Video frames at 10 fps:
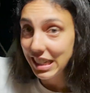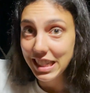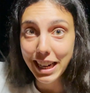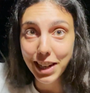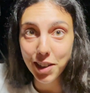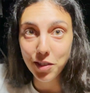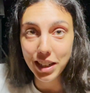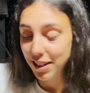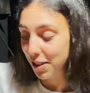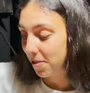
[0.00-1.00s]
Like in our
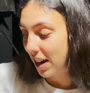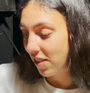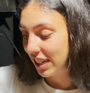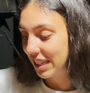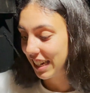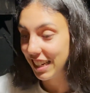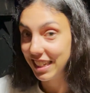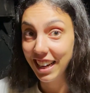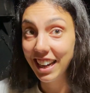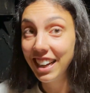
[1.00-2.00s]
video arriving to Kenya.